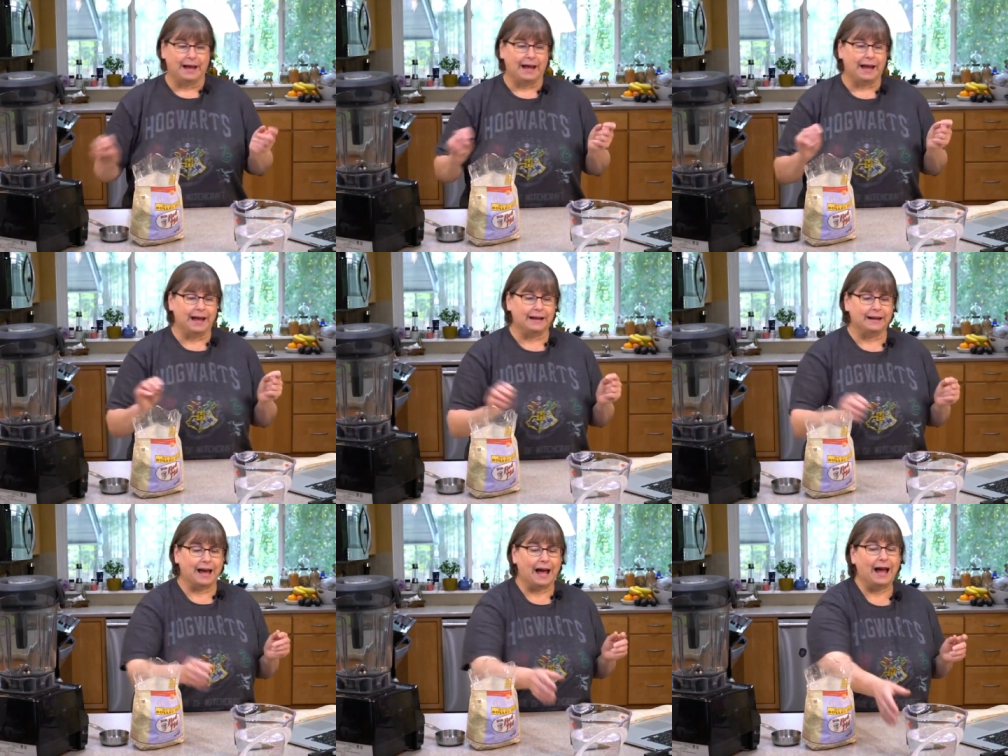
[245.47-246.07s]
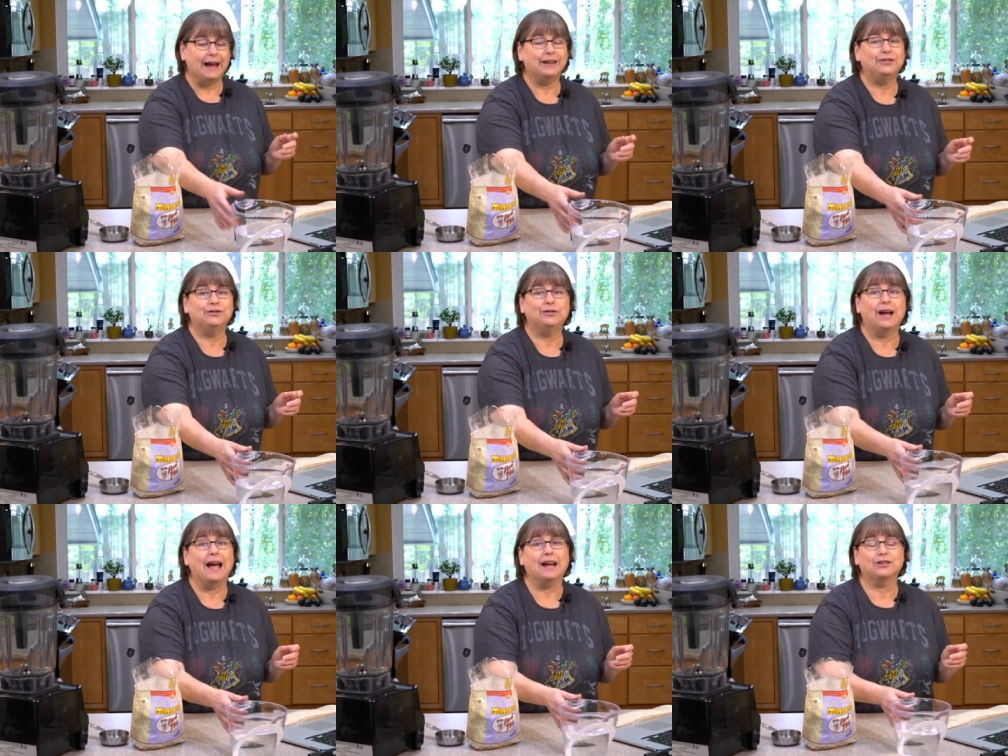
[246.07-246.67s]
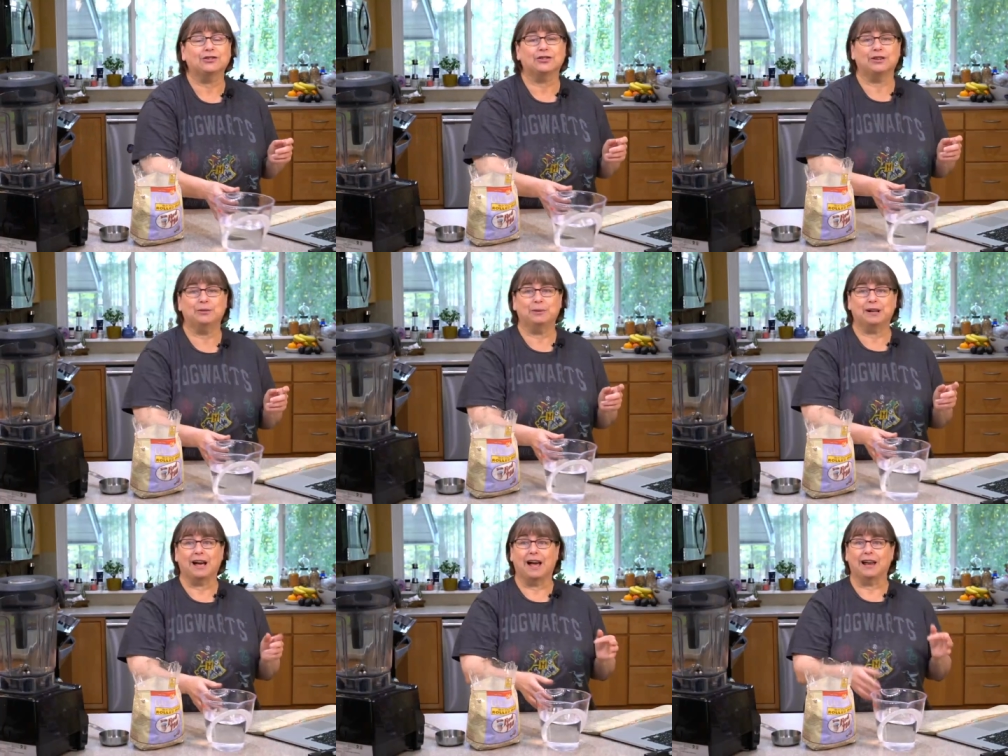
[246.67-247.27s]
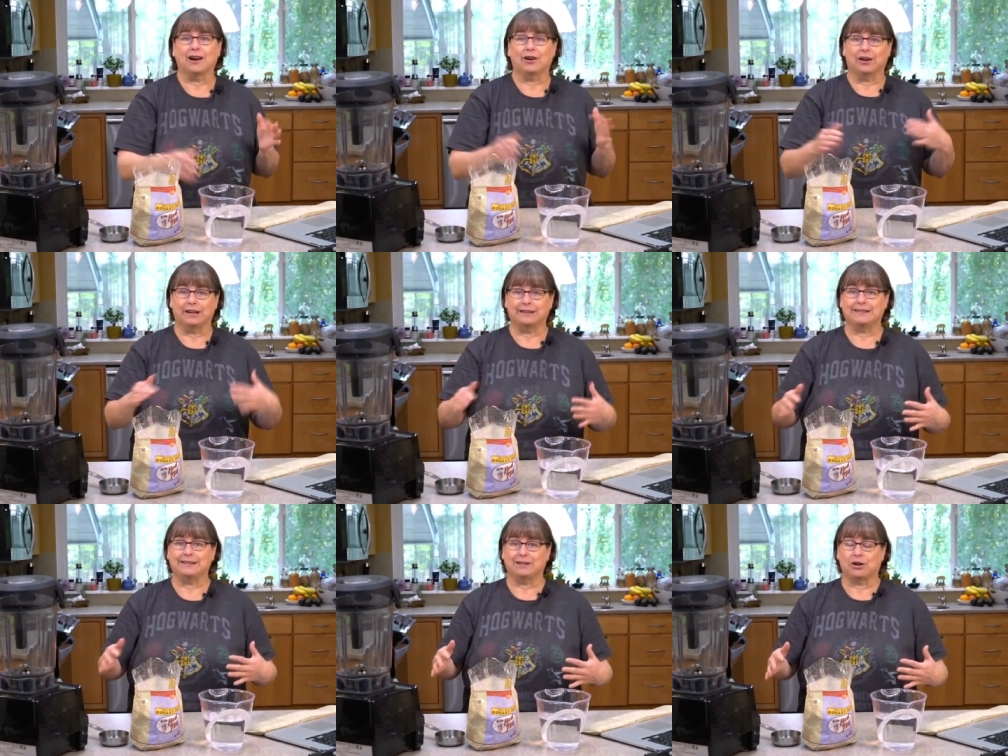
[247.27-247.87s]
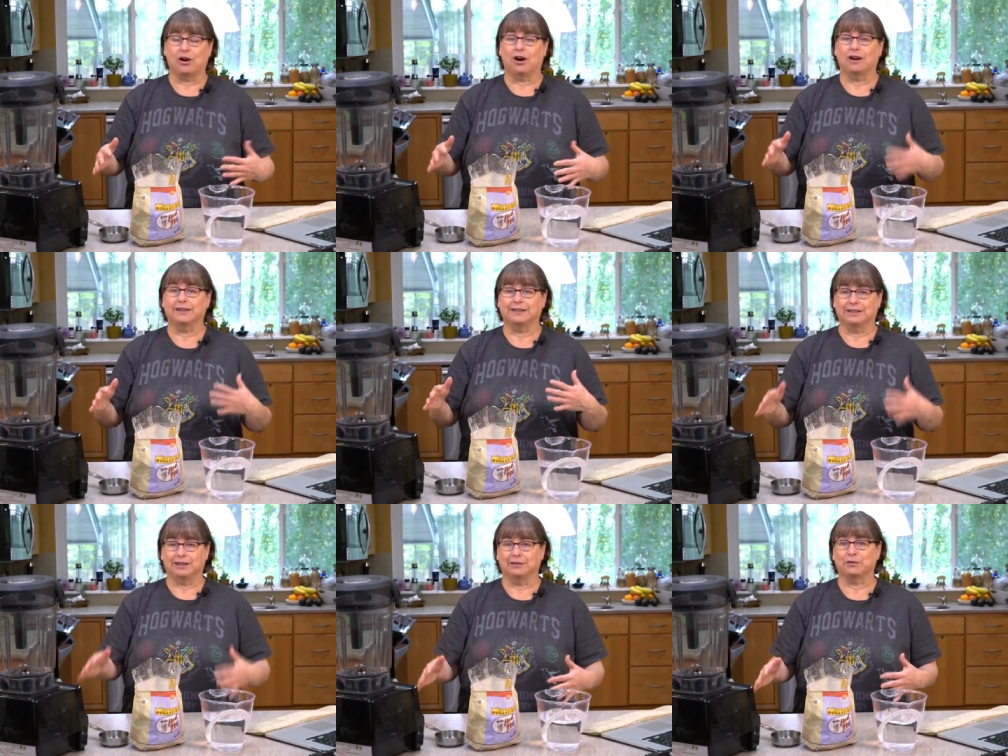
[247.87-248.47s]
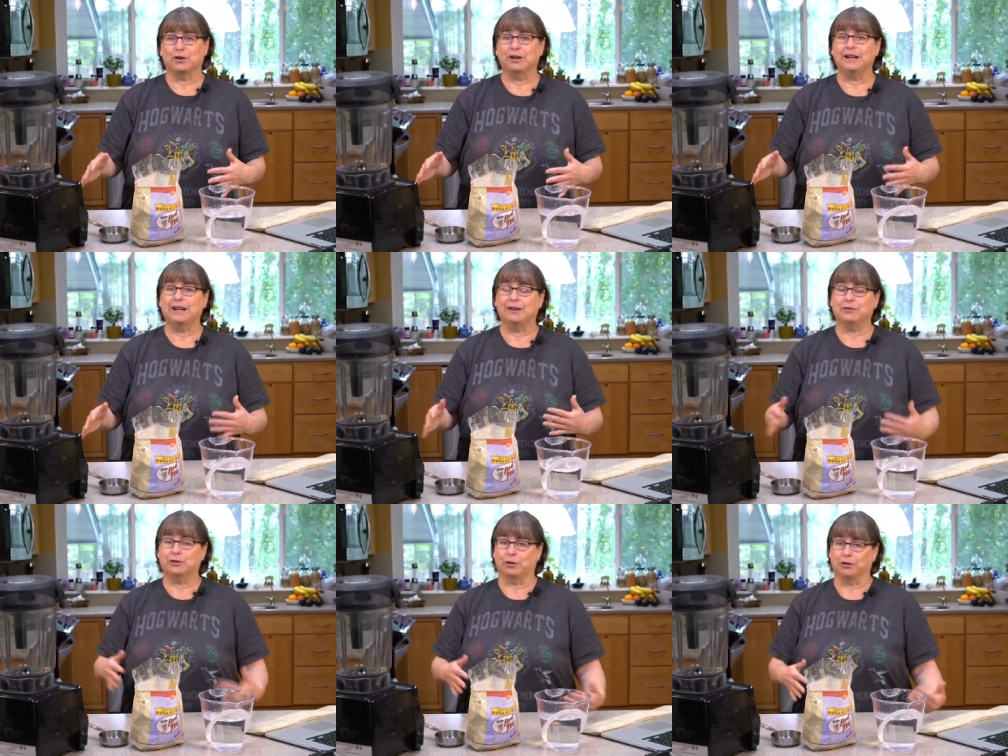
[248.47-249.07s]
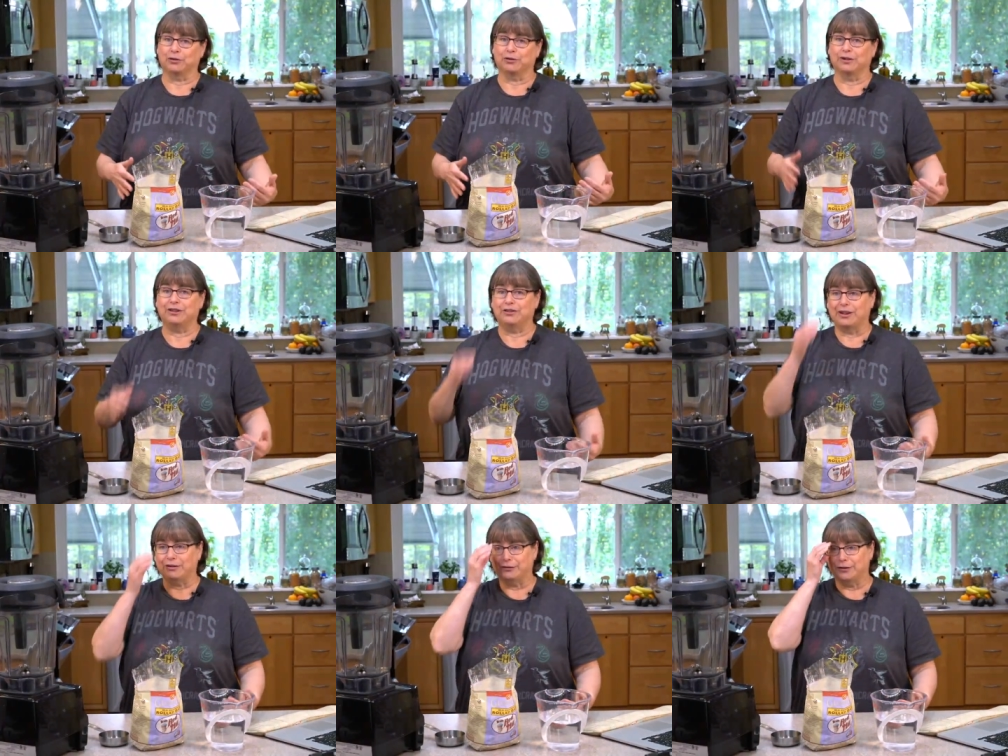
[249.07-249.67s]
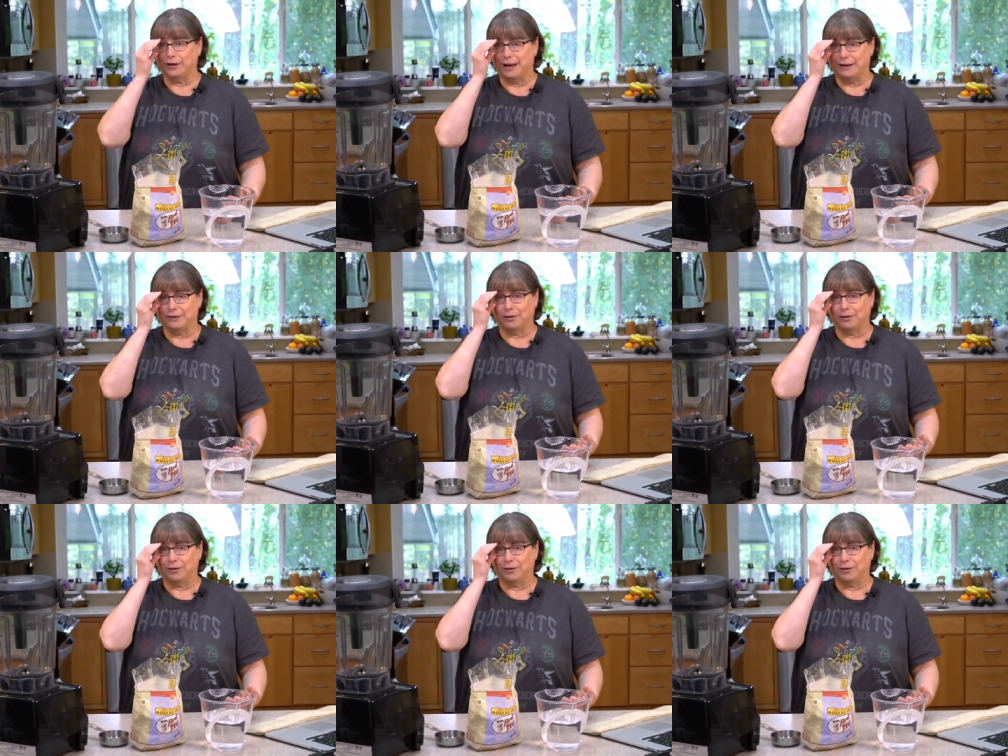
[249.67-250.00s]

And I actually, we got our Instacart delivery of groceries yesterday,